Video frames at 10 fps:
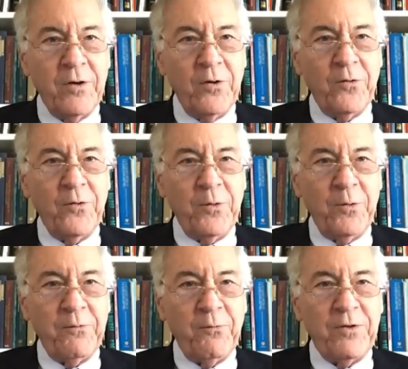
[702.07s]

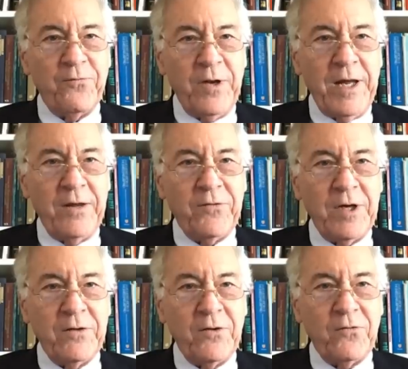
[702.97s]
are
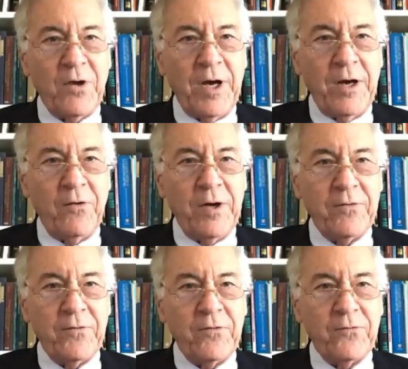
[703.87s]
refinancing at this higher
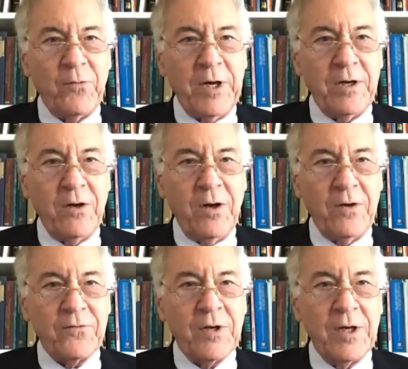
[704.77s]
interest rate
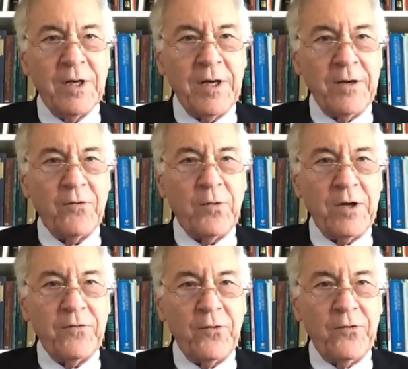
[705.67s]
cost,
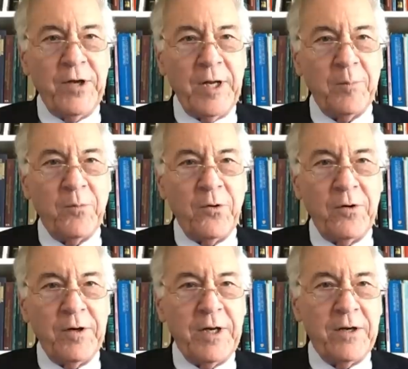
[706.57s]
increase their debt
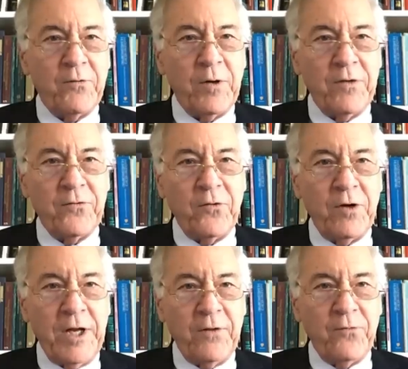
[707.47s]
burden, increase their
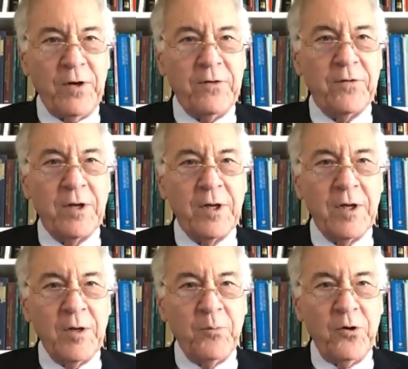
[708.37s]
leverage,
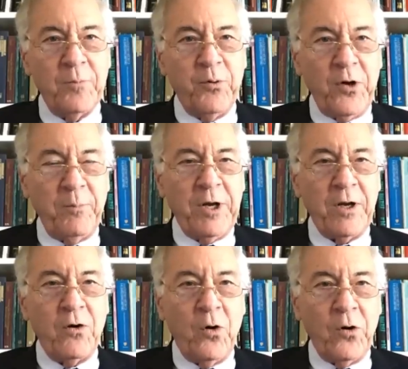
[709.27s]
put them in
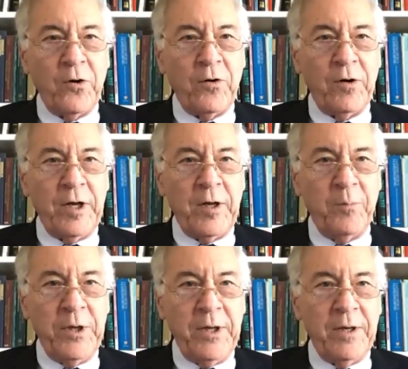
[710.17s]
a corner a little
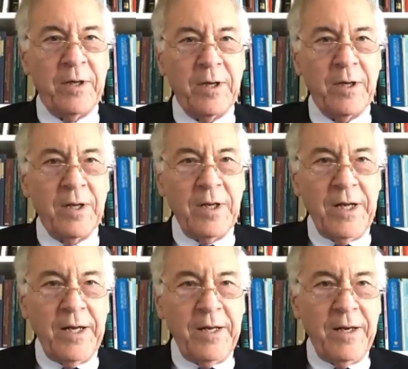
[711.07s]
bit,
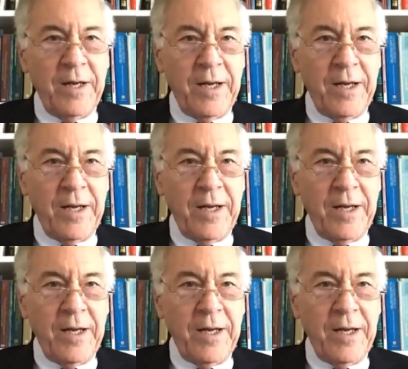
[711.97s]
and